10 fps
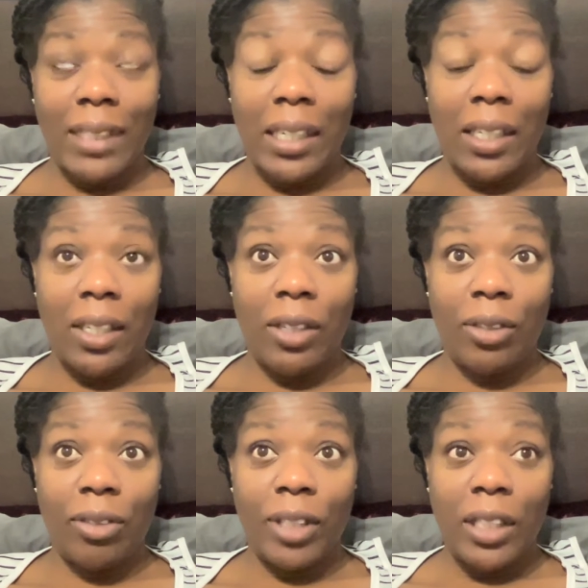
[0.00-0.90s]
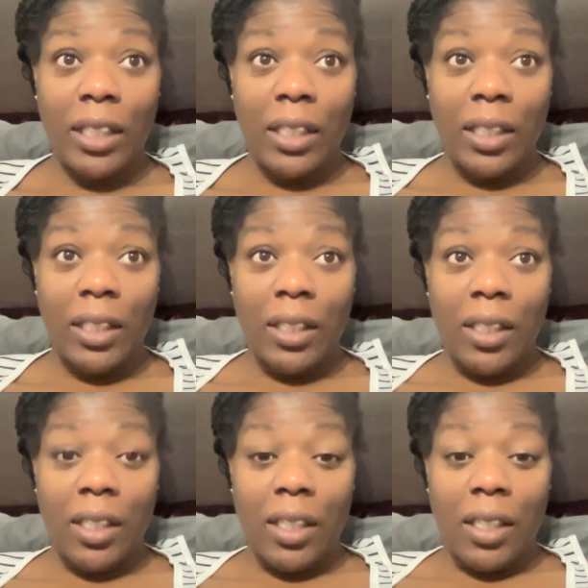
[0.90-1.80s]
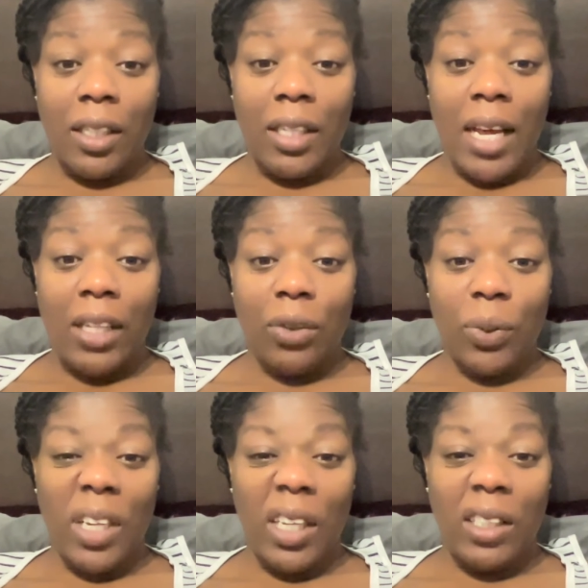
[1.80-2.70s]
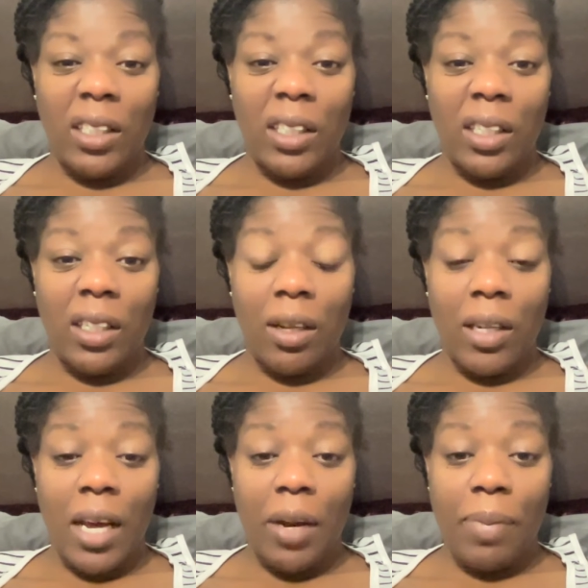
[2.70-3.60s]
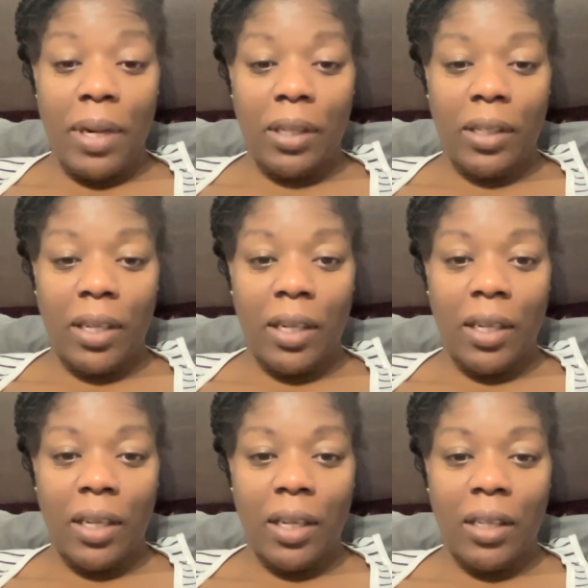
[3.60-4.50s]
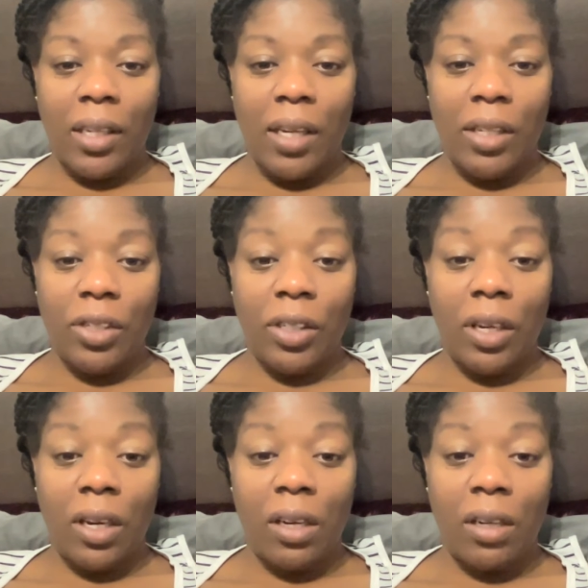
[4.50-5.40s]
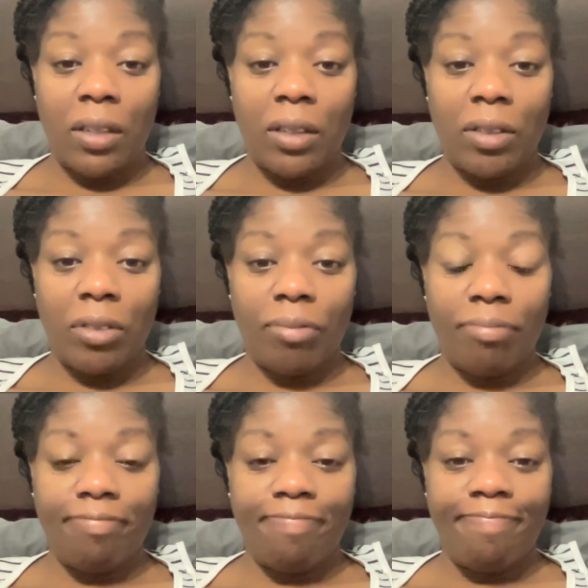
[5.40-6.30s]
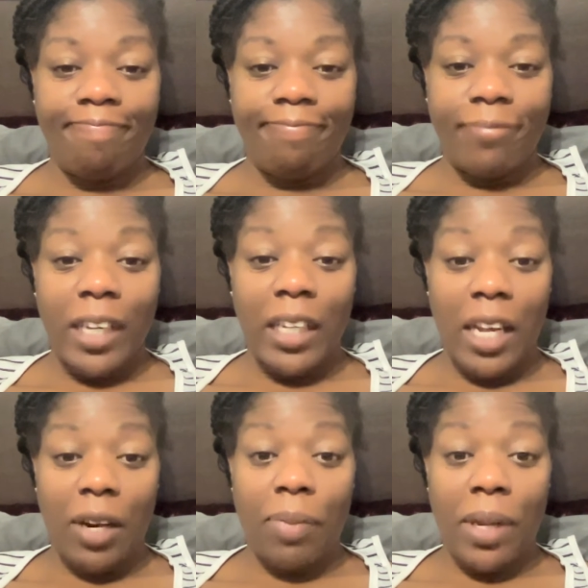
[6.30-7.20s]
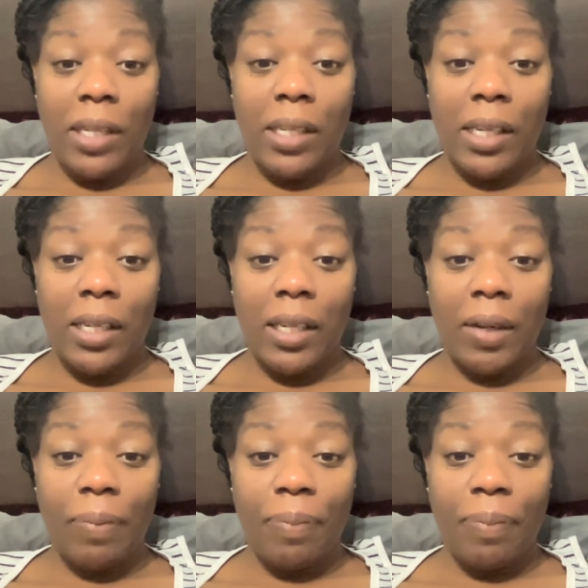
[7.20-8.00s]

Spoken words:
I know. Last week I did a lot of meditating, a lot of Qigong, a lot of meditating.